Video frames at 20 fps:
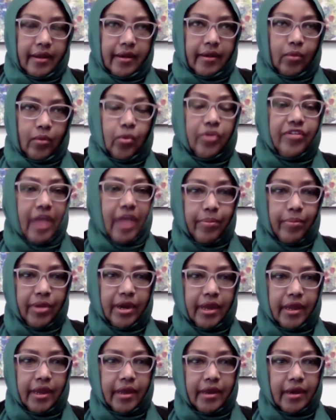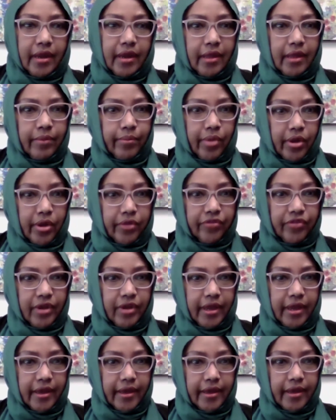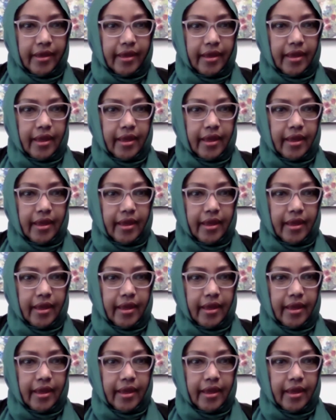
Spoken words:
was happening in Bosnia.